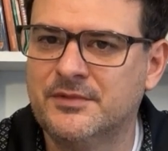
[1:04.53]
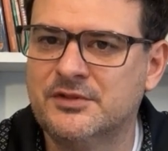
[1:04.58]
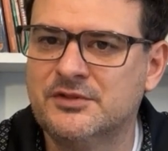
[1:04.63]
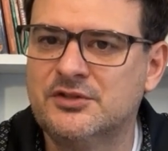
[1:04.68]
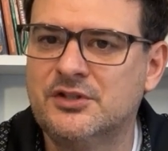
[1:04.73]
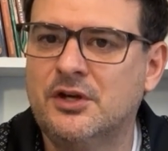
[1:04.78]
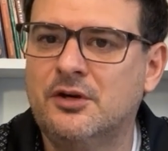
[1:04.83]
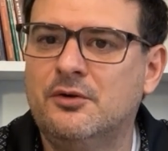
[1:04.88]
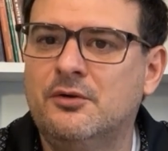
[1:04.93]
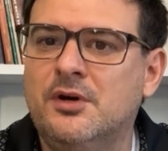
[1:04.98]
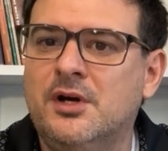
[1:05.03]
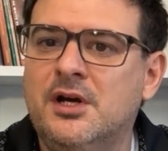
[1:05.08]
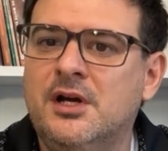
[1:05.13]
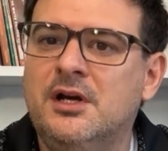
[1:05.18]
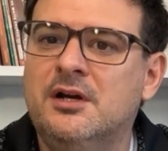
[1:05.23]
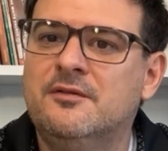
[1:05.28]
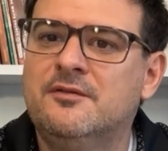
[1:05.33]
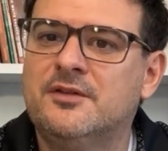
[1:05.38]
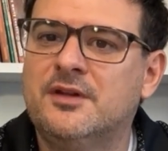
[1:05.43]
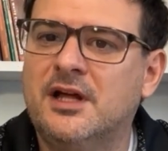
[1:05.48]
So
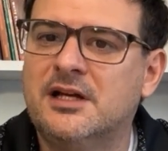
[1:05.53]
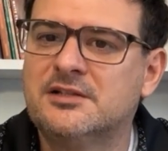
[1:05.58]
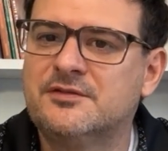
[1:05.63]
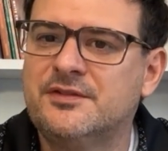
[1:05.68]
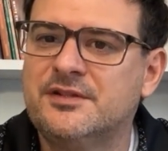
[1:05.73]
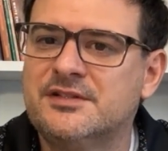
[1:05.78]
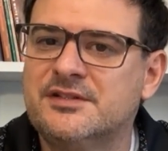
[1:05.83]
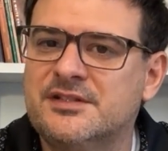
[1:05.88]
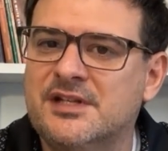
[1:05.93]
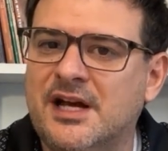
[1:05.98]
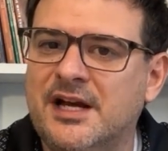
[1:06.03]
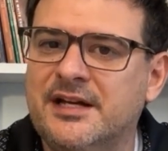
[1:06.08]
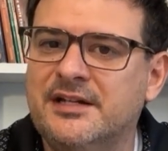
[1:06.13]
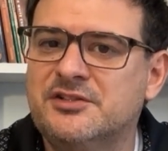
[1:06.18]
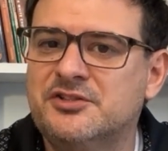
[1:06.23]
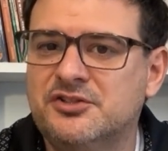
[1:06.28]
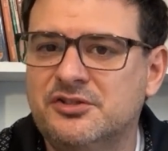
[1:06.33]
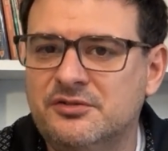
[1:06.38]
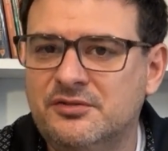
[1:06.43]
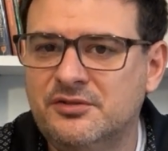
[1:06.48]
philosophy and
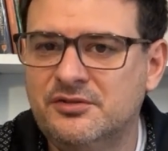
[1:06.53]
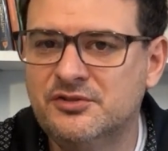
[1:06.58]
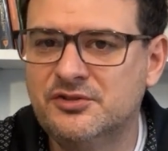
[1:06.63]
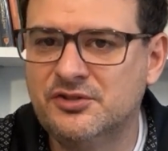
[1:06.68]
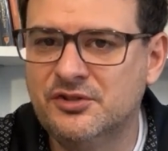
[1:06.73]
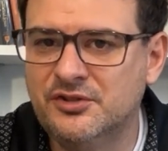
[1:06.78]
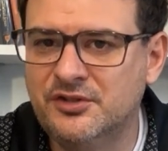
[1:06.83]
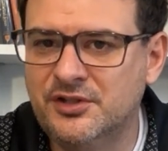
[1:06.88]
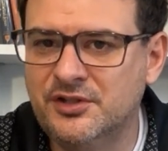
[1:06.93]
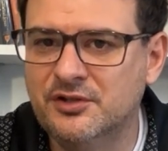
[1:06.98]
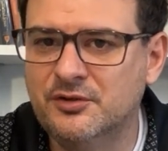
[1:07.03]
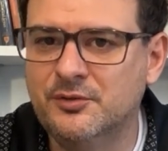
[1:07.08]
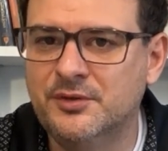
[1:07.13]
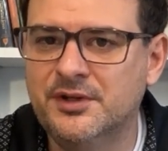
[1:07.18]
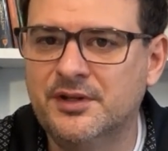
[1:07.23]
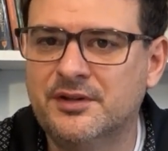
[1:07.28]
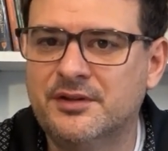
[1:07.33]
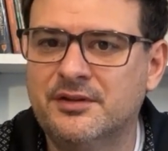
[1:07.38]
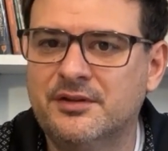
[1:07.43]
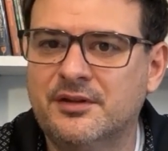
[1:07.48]
science should deal
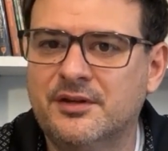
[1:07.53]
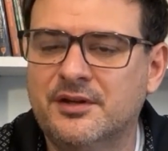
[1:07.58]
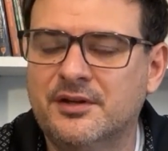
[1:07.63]
with